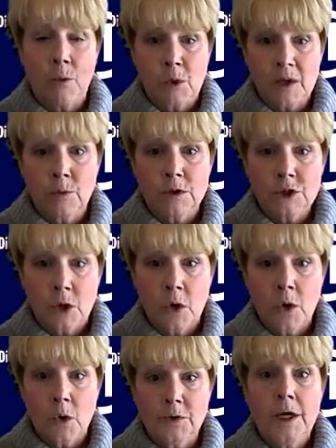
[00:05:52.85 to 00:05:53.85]
we were
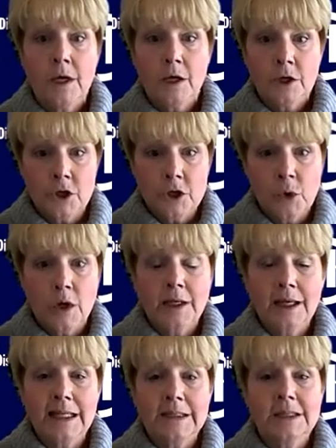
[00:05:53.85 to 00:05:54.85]
told you are
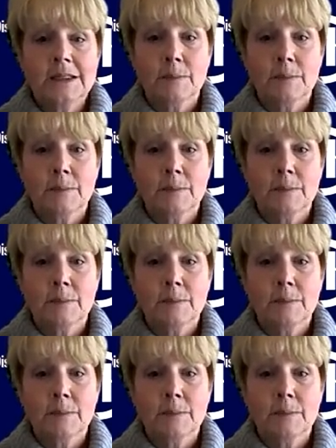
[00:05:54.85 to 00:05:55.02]
getting this